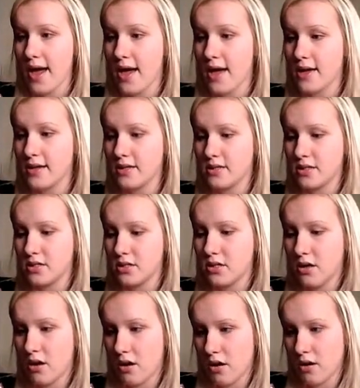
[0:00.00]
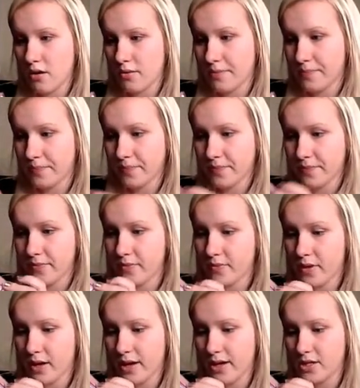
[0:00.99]
And
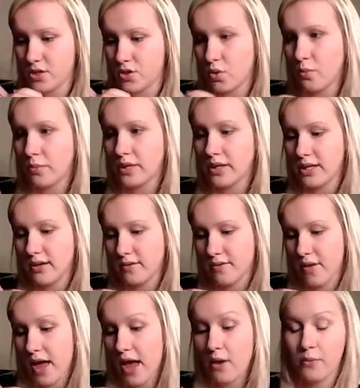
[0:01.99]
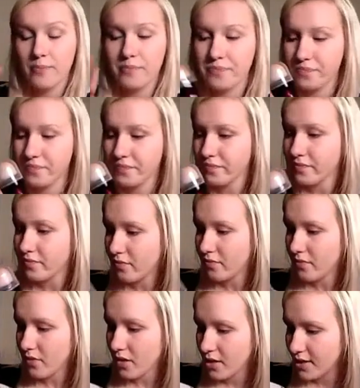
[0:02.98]
I don't believe, oh,
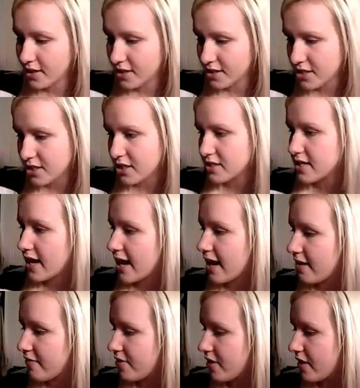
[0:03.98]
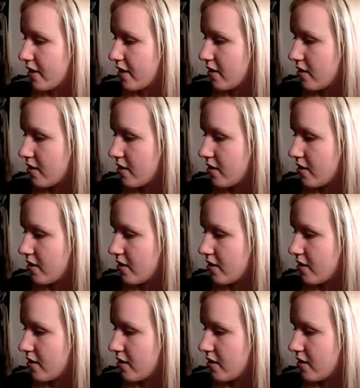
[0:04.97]
this does have